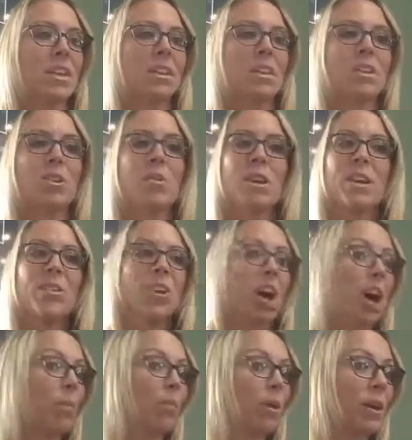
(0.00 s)
Clear away your
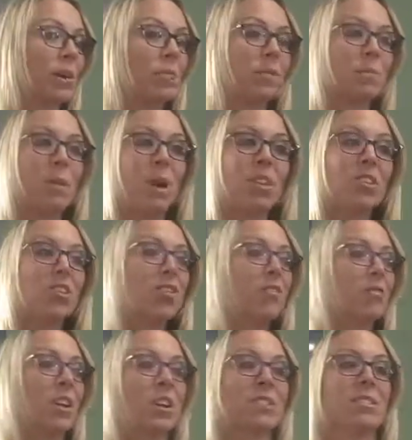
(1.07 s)
cobwebs, polish your
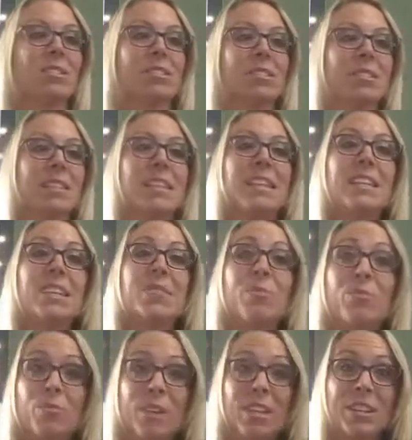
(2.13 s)
faucets, clean the
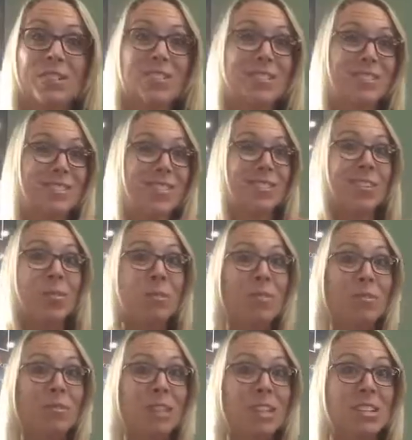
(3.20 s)
fridge, because they'll open
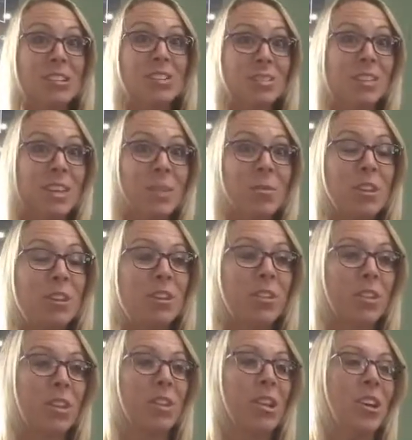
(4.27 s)
the fridge.
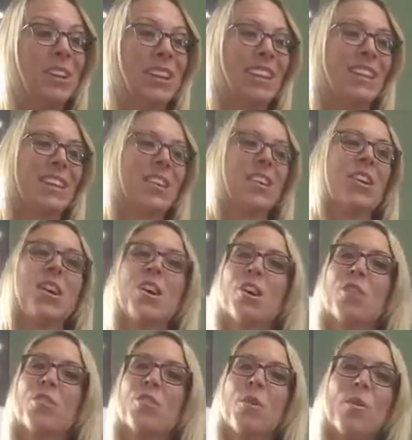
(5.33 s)
They'll look in there.
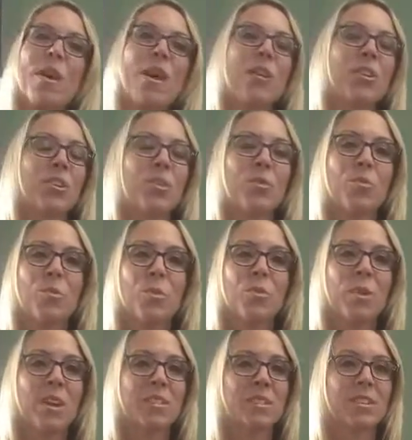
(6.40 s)
Throw out your
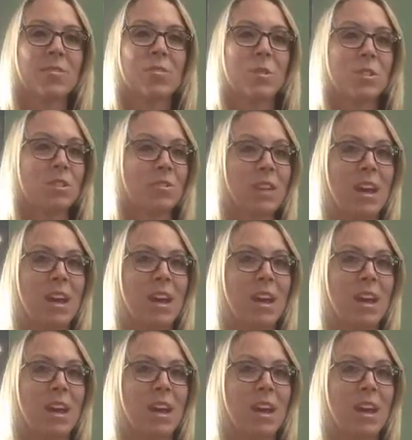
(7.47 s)
worn rugs, and of course